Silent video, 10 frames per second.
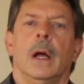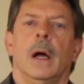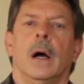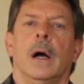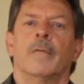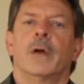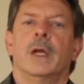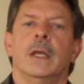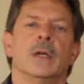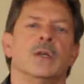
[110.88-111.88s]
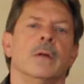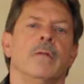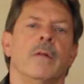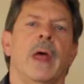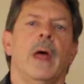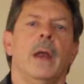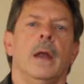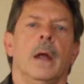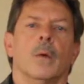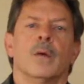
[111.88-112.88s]
of conditions that
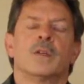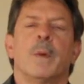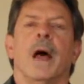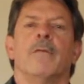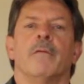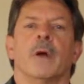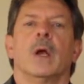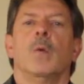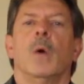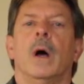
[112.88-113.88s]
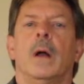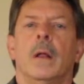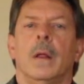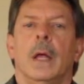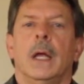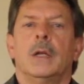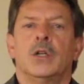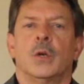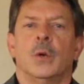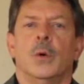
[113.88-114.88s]
respond very well
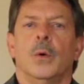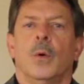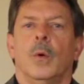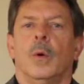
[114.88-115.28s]
to